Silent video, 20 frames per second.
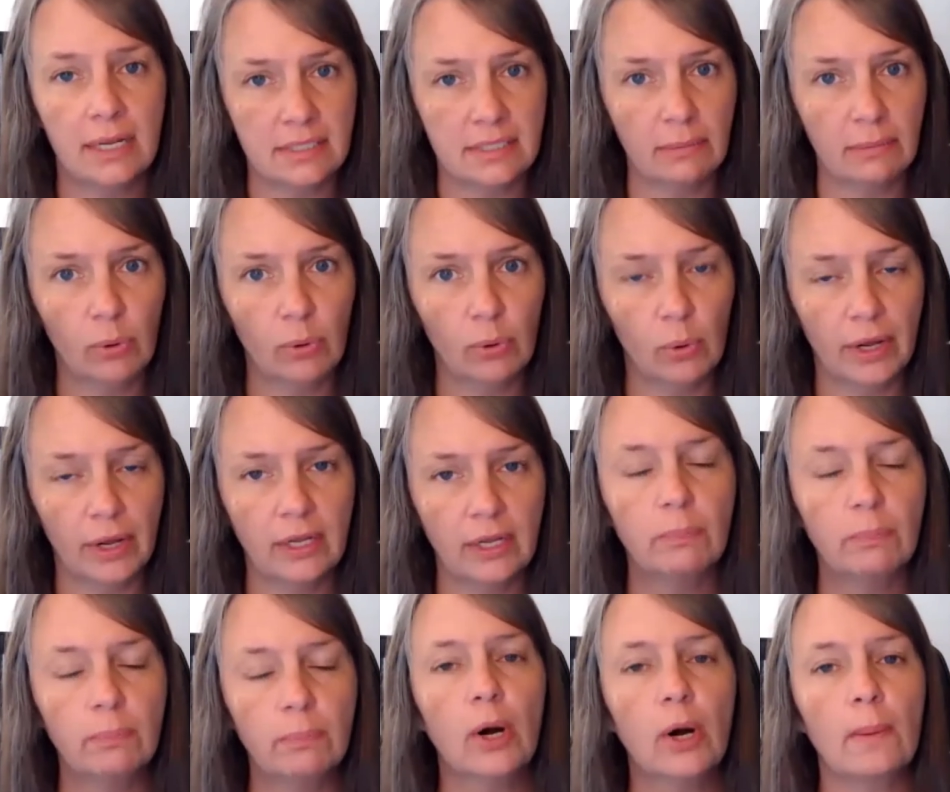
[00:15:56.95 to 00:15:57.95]
as in boy,
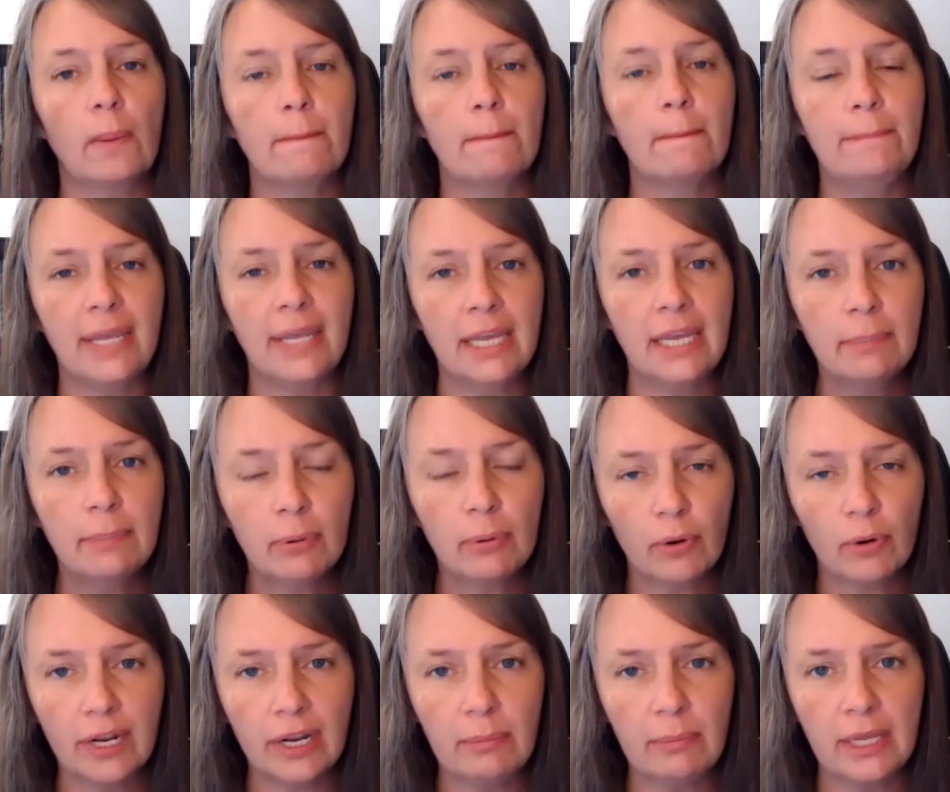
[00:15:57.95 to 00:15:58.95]
your Part B
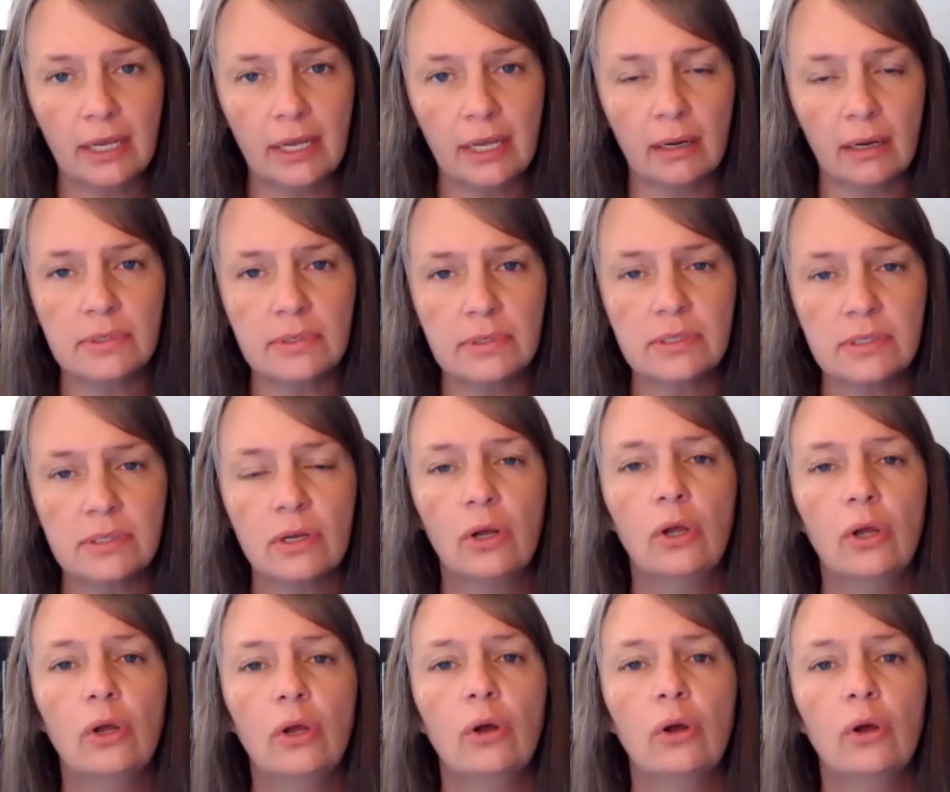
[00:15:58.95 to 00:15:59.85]
premiums